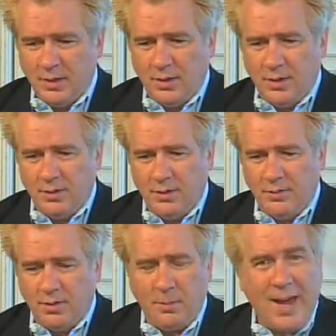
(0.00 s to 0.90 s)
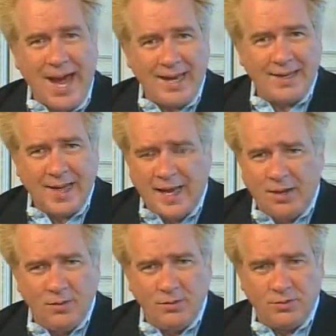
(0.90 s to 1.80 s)
the
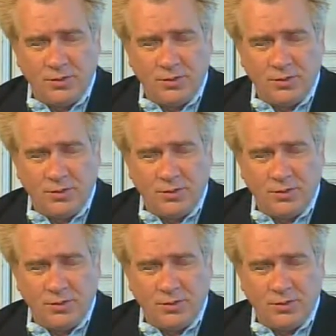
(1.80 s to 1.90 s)
pat-downs,